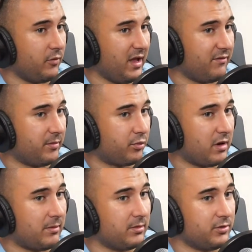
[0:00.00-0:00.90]
We have the
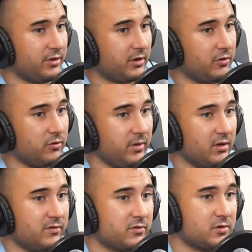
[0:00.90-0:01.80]
problem with the
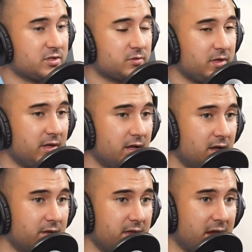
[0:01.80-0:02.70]
QB, of course, with
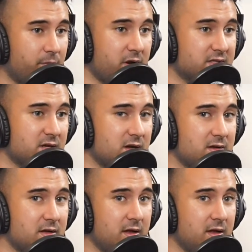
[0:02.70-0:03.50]
Dak Prescott.